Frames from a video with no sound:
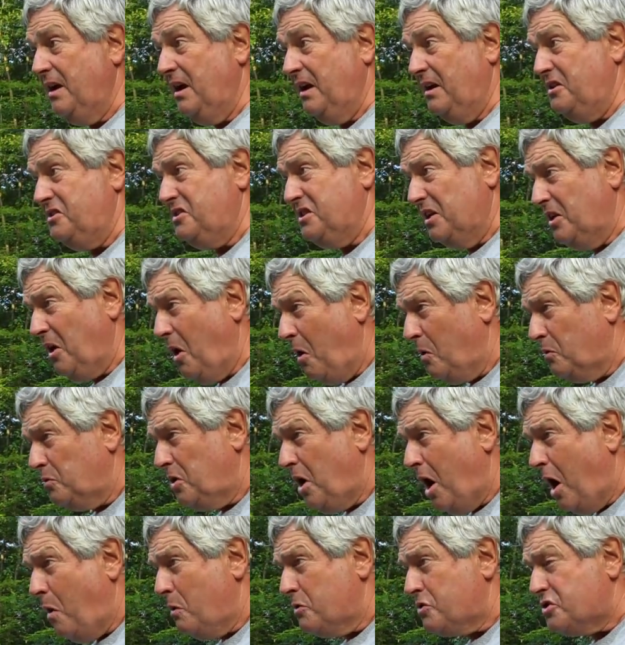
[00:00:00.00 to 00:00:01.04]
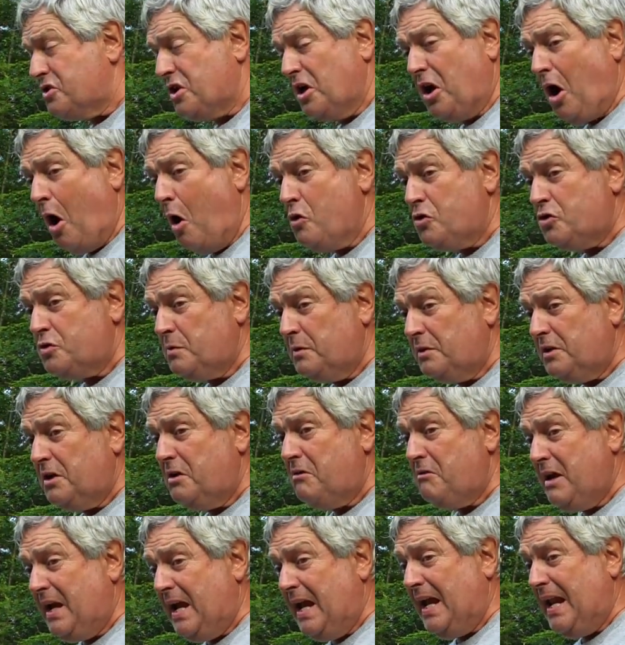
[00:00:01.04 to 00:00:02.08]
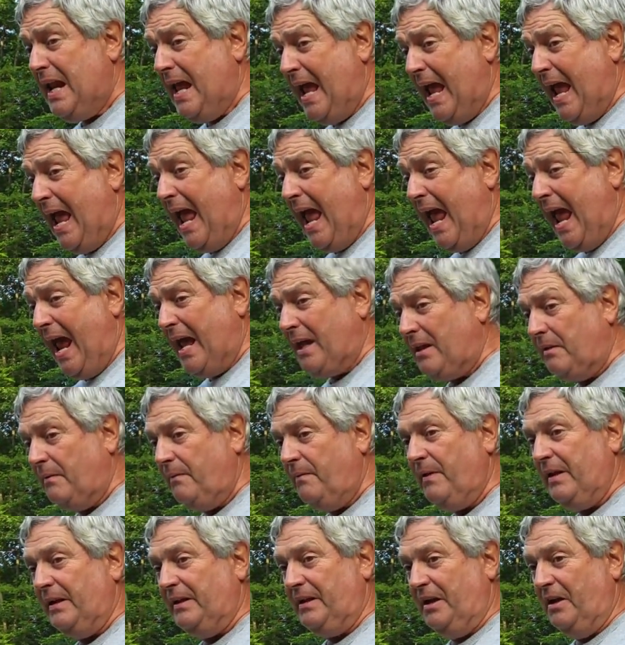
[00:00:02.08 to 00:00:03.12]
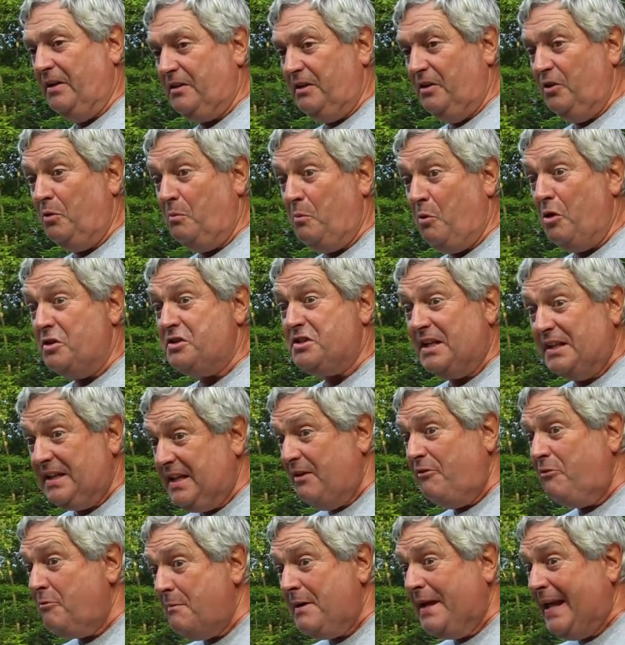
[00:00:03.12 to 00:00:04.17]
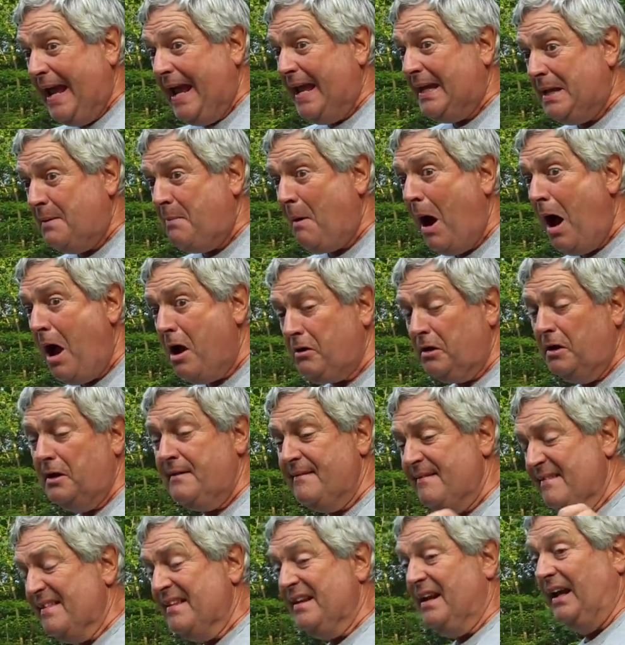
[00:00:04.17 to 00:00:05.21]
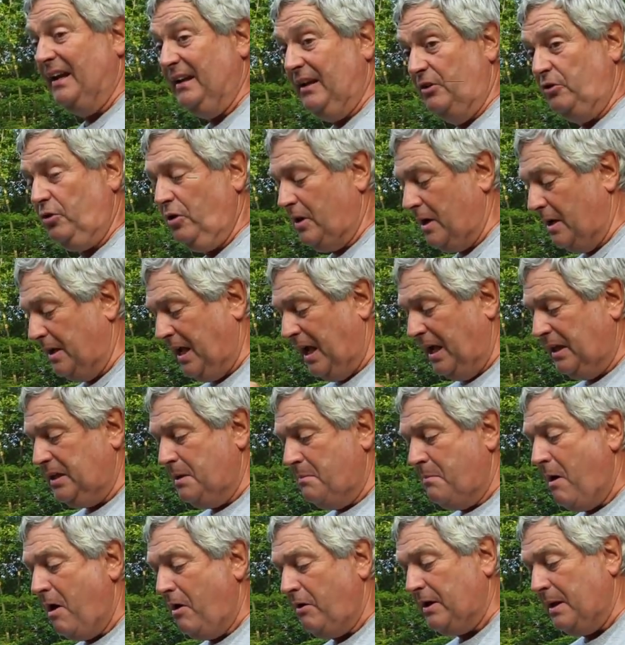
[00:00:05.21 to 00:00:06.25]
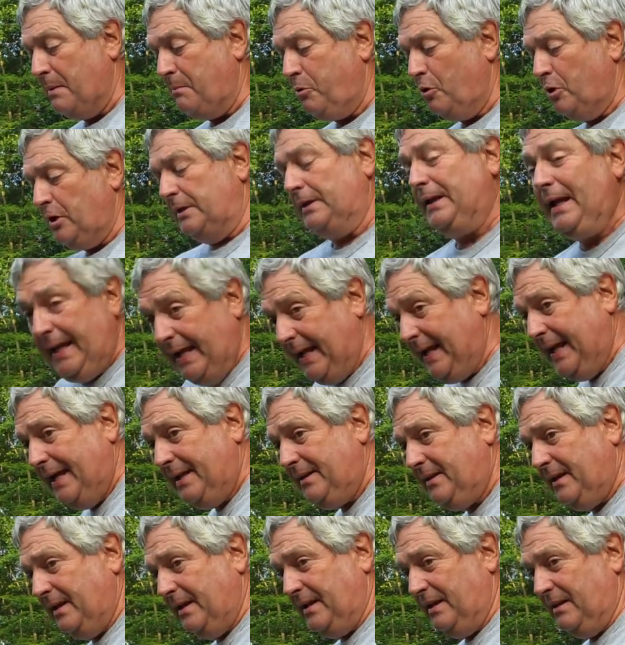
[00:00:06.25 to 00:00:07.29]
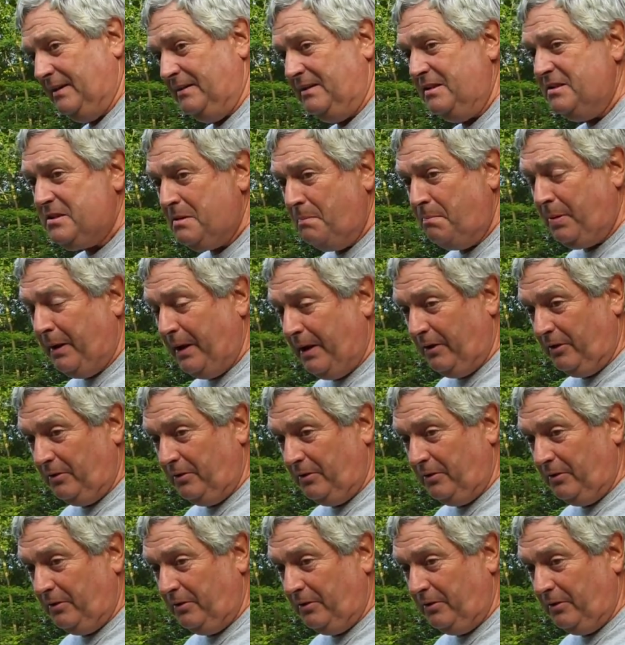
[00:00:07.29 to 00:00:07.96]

And they said, oh no, it's the ghost with the green hand. And the other little boy said, give him a candy bar. And they took a candy bar and they put it in the hand and it disappeared.